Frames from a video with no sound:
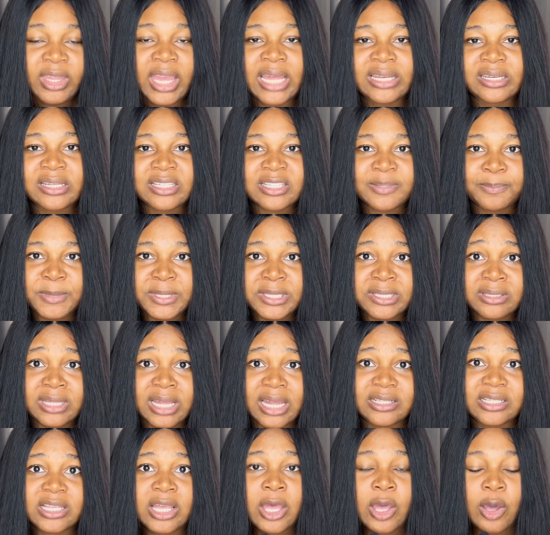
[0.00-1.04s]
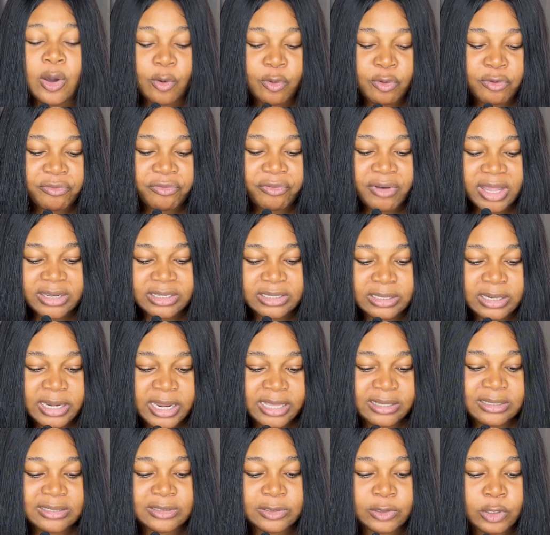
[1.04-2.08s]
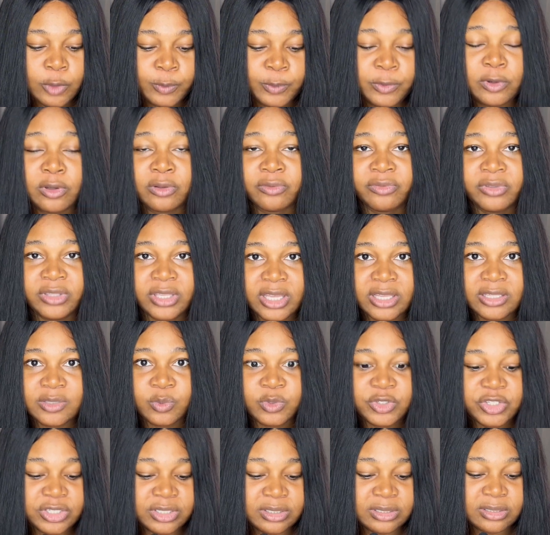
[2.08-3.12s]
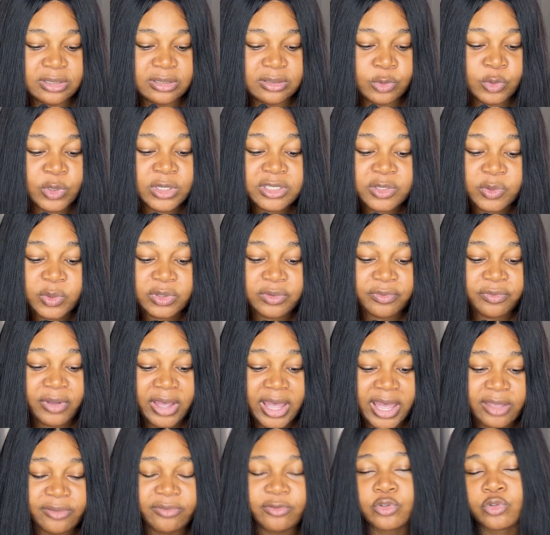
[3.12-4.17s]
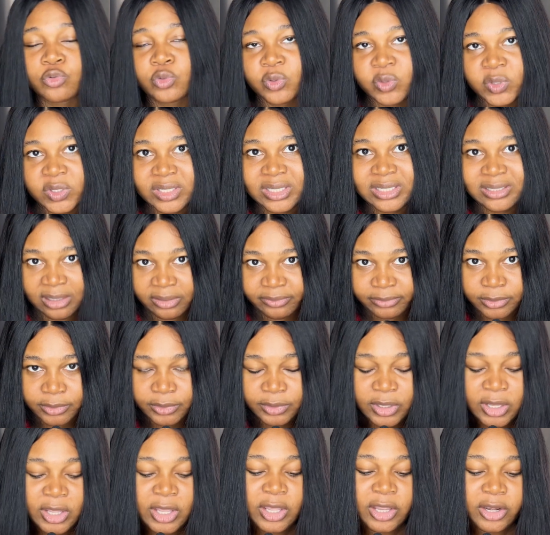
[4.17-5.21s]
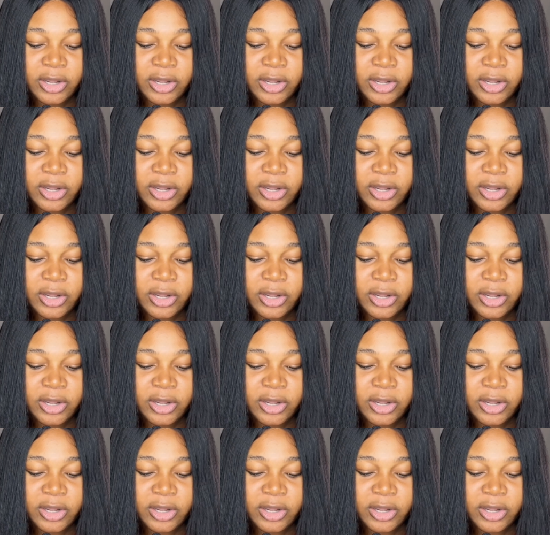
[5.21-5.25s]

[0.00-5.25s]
And this means that over the next couple of years, which is 2025 to 2027,